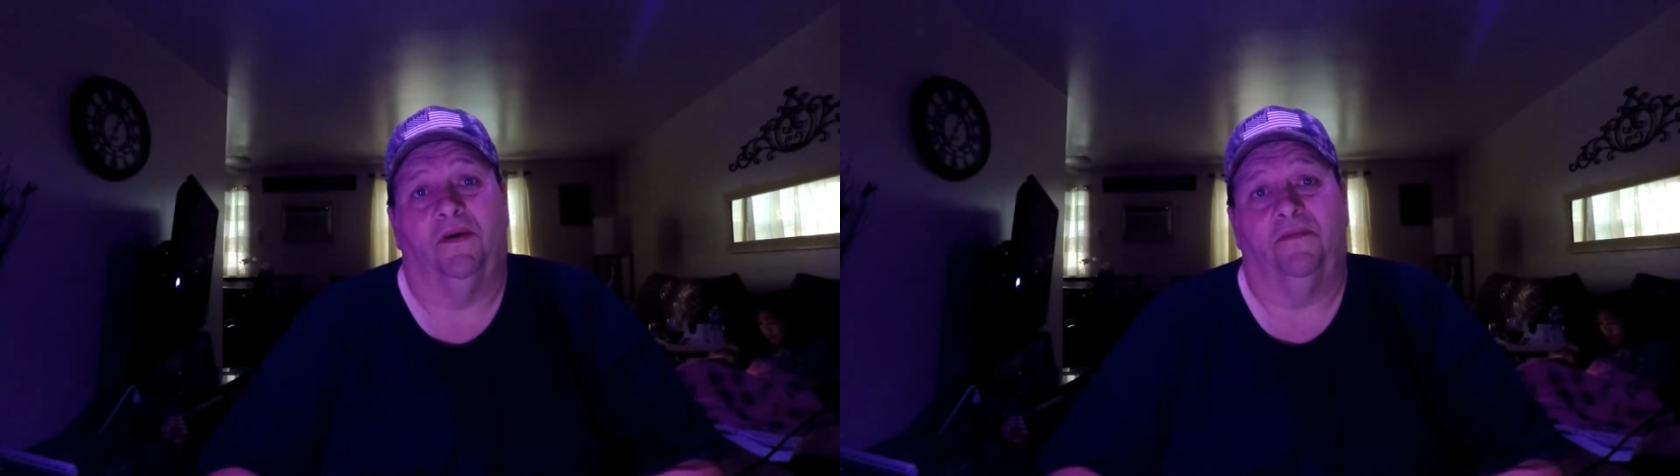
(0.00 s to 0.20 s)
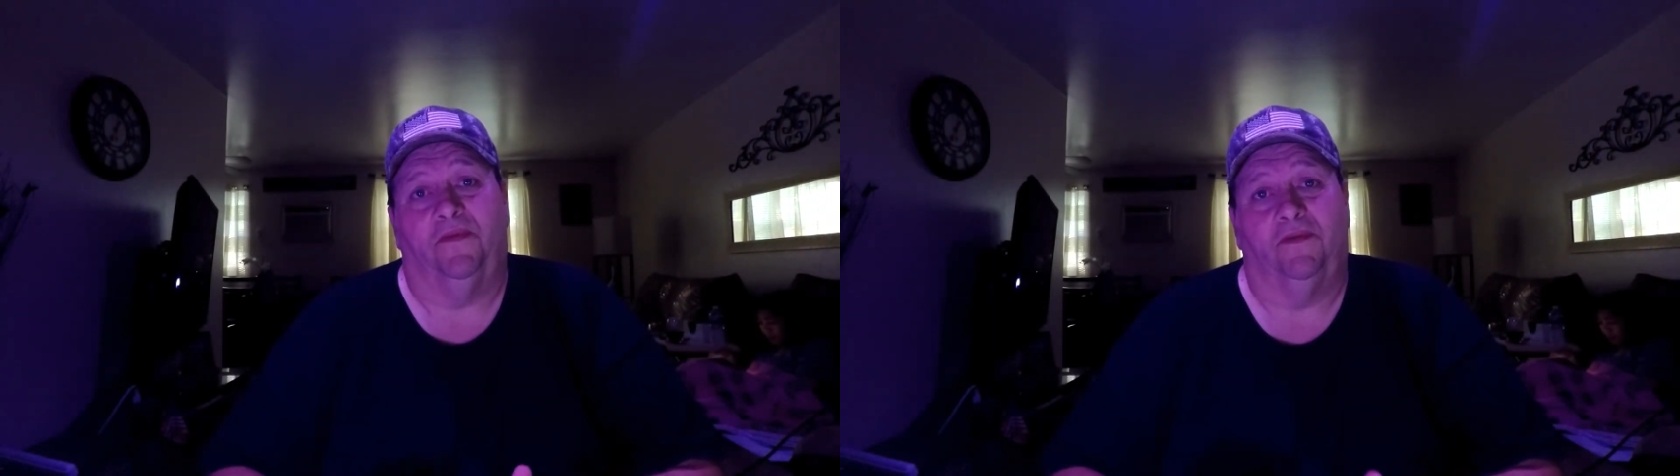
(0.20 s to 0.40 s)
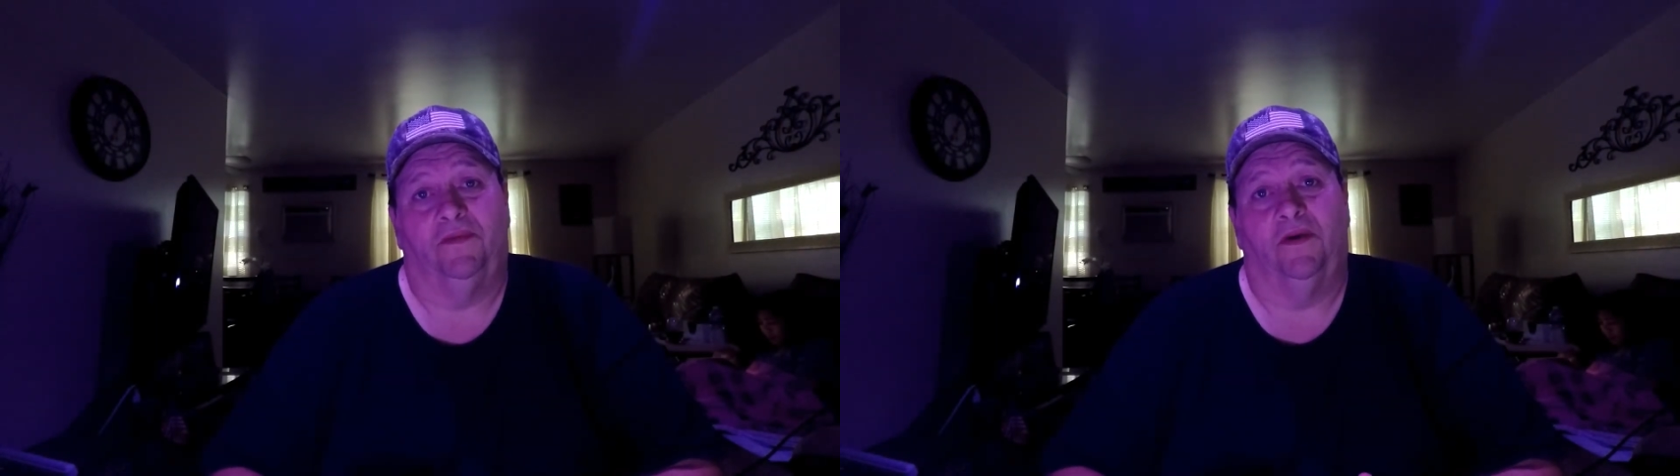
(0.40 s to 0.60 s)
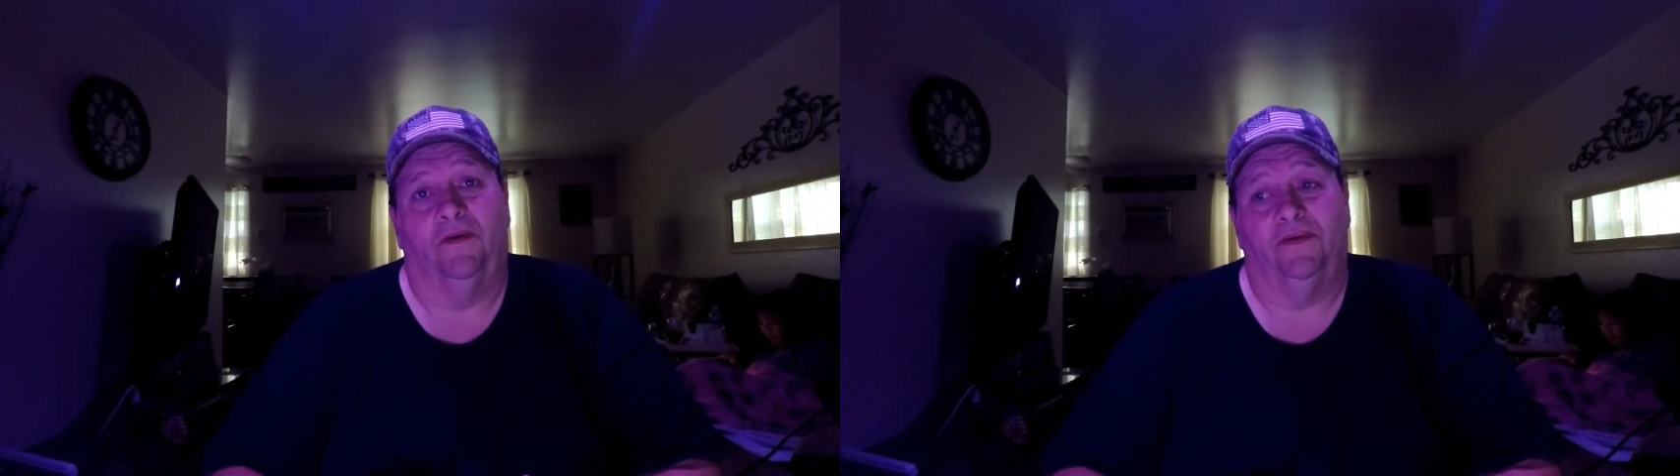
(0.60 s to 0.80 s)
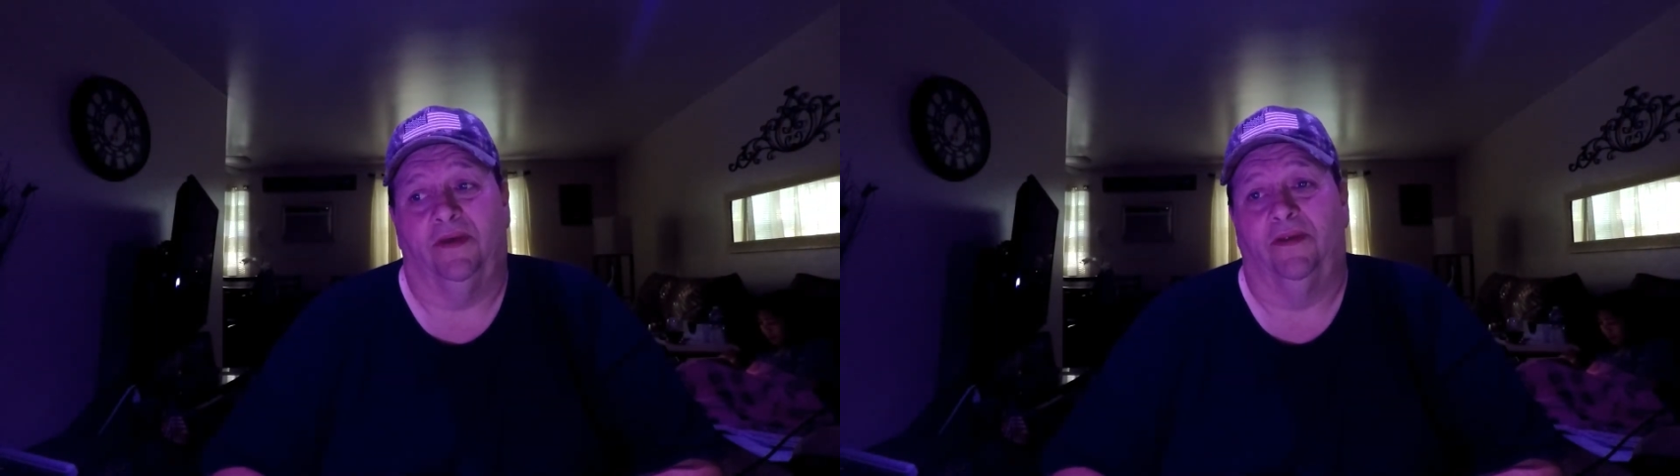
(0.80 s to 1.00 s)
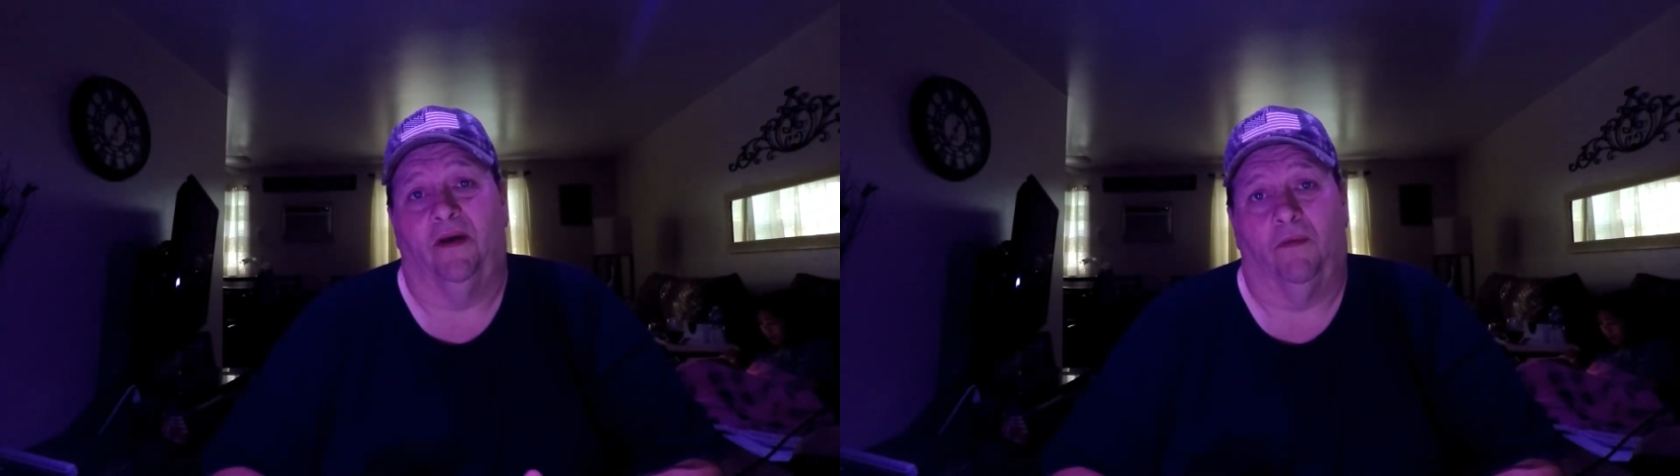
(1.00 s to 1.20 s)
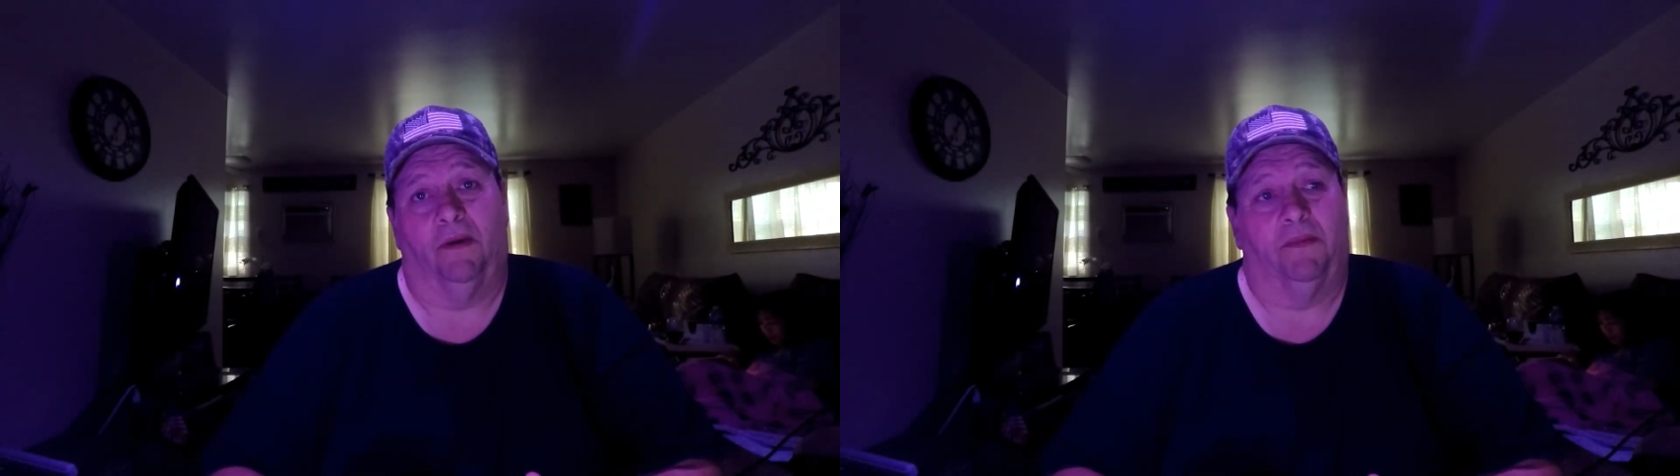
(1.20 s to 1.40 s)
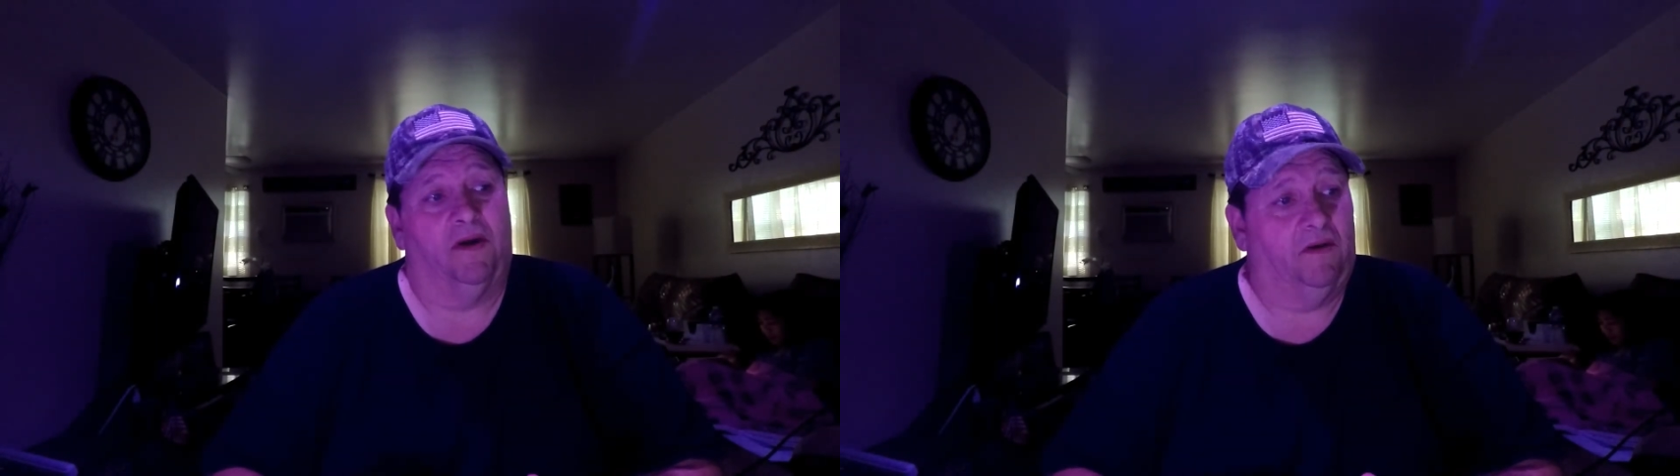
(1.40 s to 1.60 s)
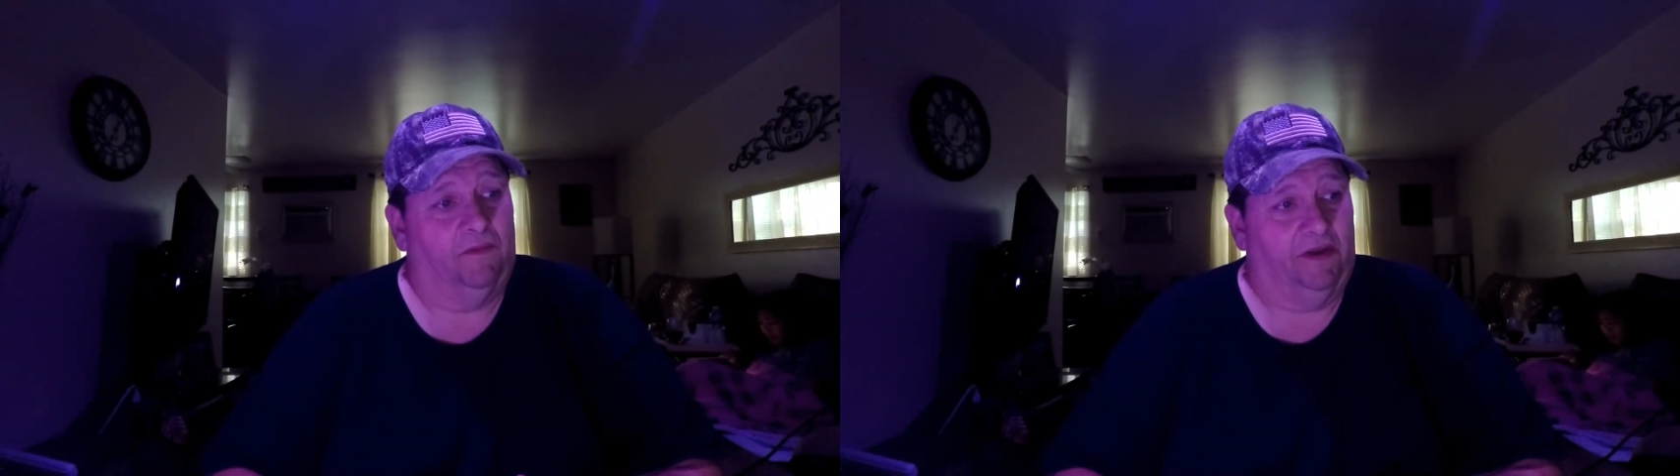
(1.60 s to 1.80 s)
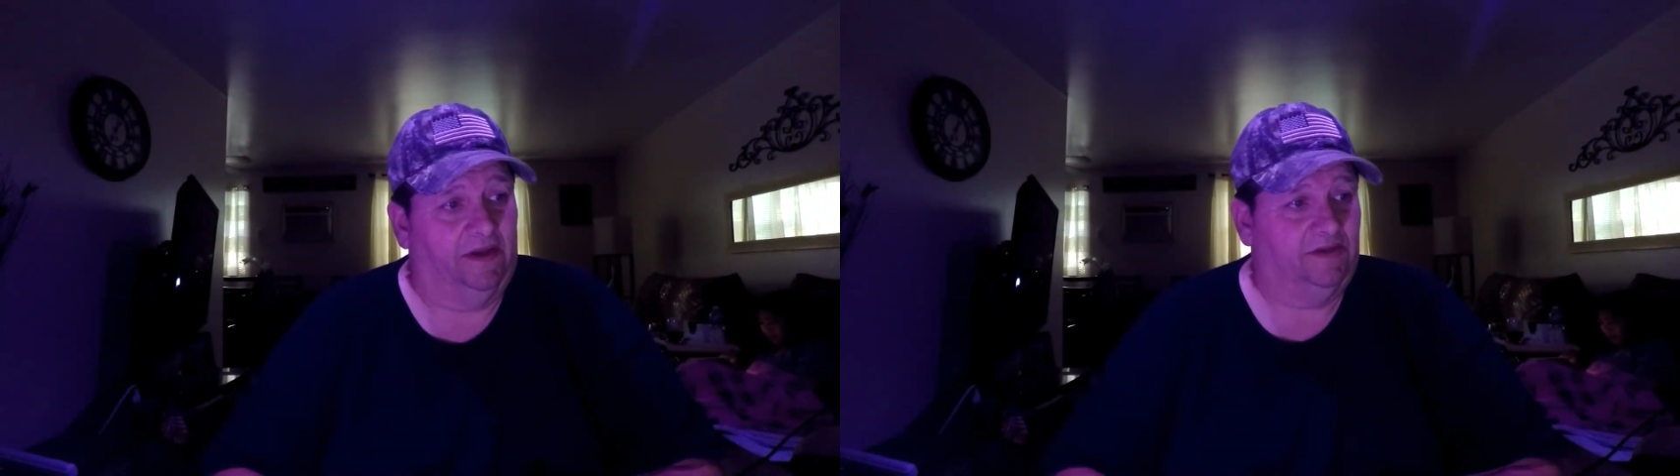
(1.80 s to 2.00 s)
but if you do, you know where I'm going
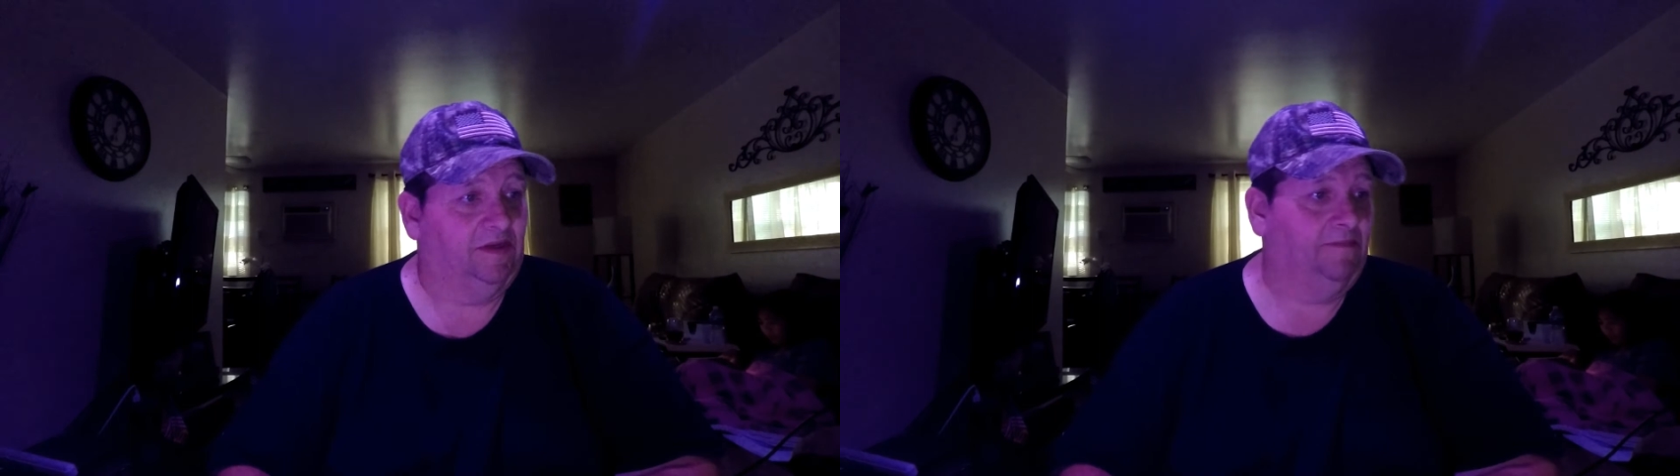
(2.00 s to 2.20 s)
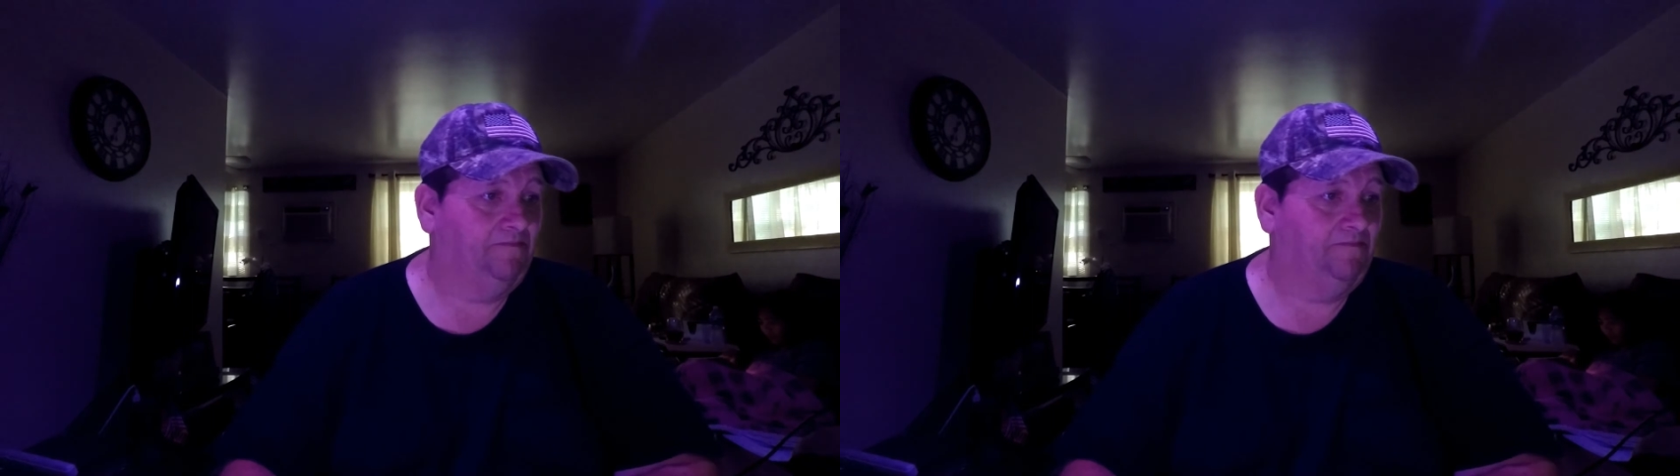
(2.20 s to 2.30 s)
with this.